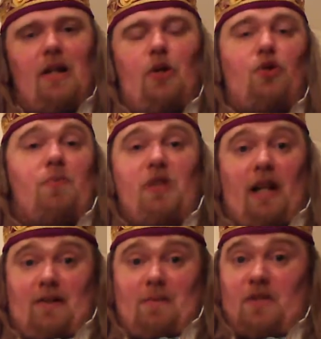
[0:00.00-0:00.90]
You
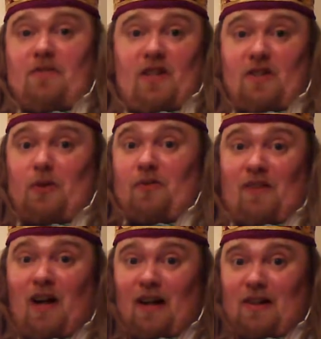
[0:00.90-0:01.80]
subject them to physical
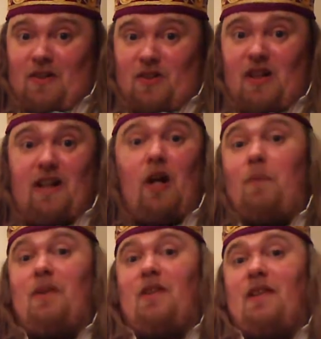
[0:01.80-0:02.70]
violence in the hope
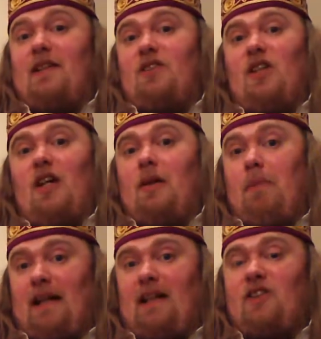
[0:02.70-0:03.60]
that they turn
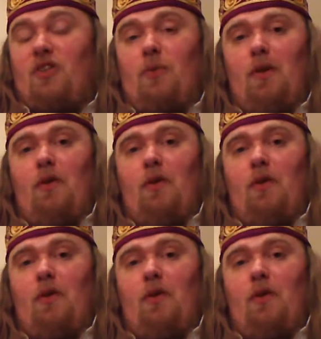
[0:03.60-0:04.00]
back into